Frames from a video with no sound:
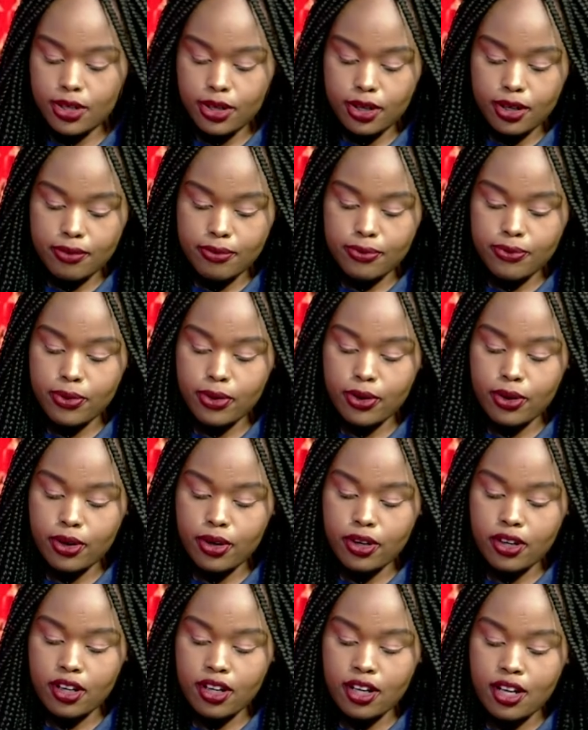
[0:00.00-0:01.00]
So
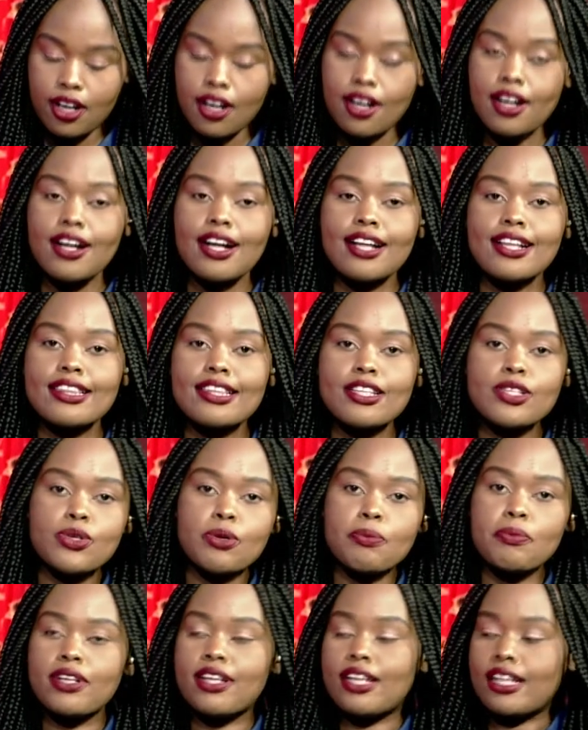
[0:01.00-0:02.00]
for this
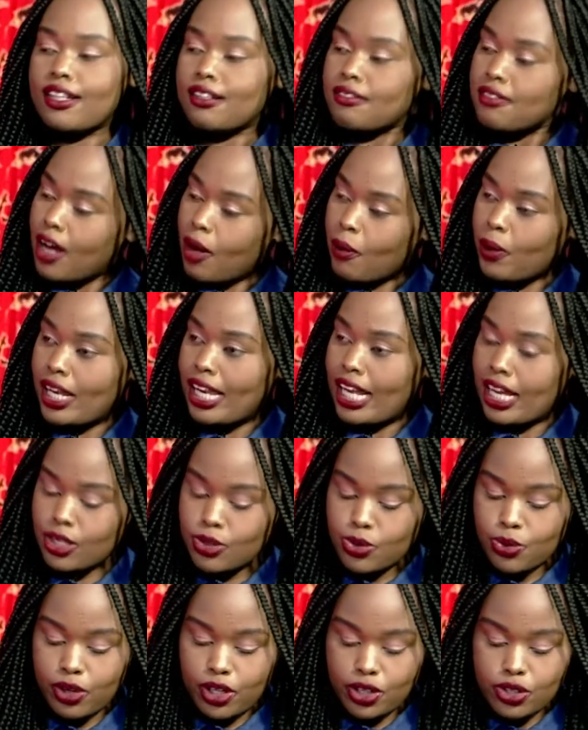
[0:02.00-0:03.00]
will be our
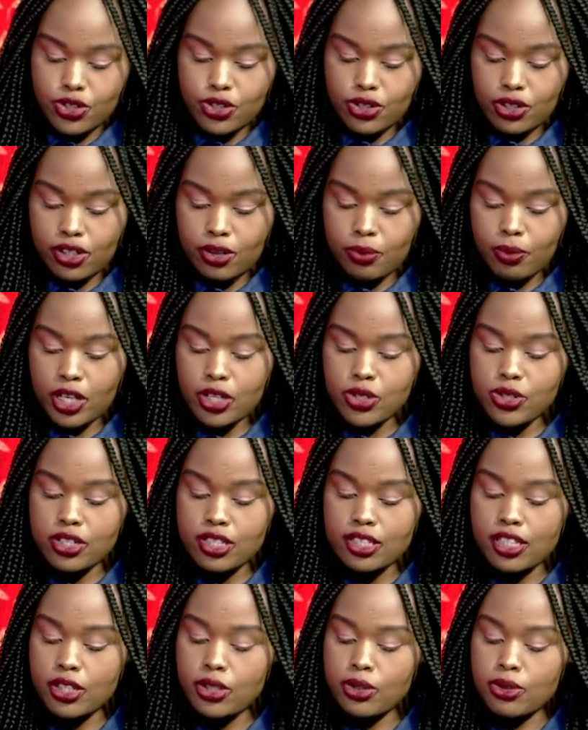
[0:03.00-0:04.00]
last question. Why
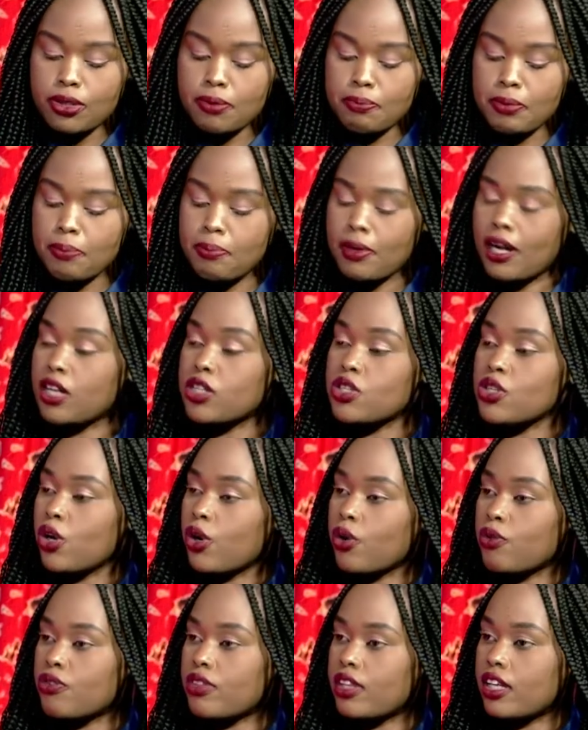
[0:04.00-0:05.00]
should the youth be part
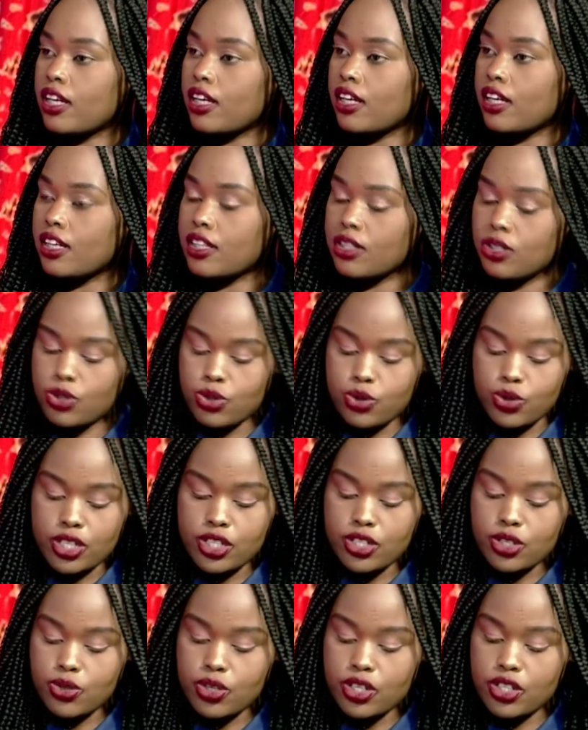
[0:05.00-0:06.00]
of the
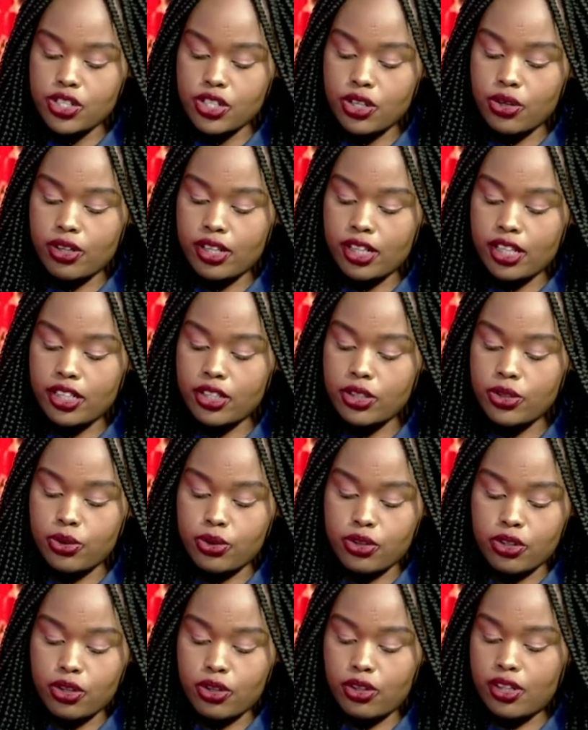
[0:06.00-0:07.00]
2020 Online
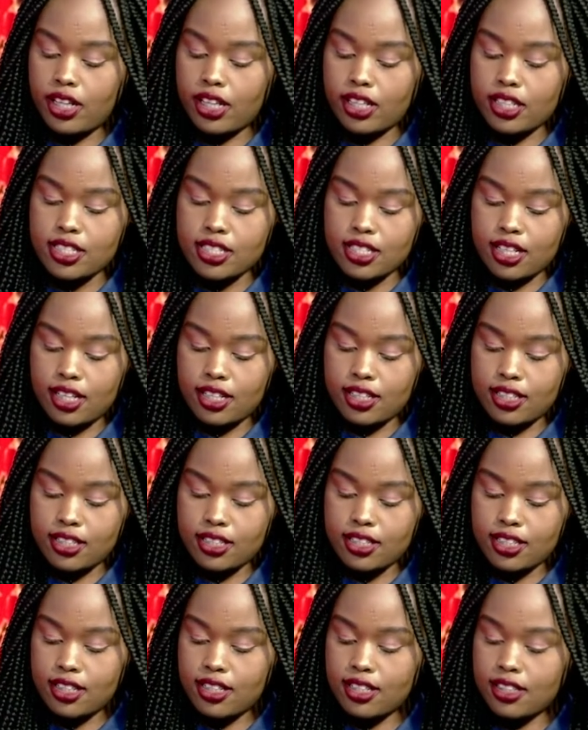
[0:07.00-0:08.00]
Youth Connect?
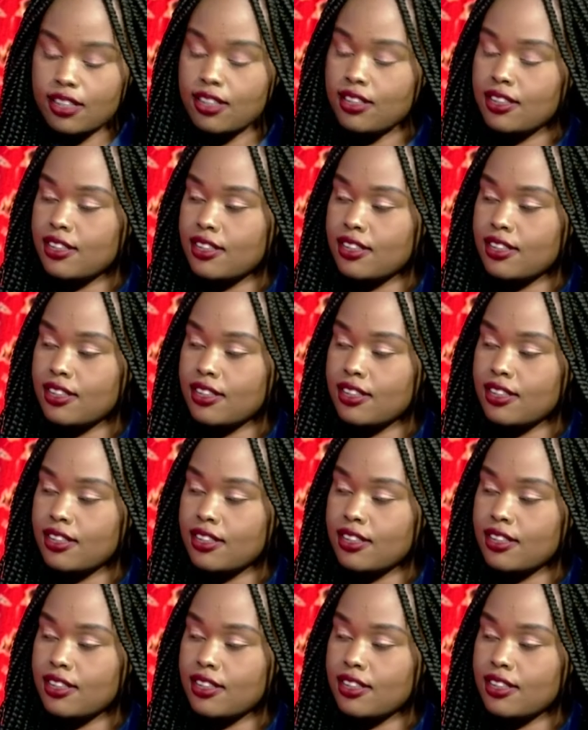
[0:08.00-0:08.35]
And uh,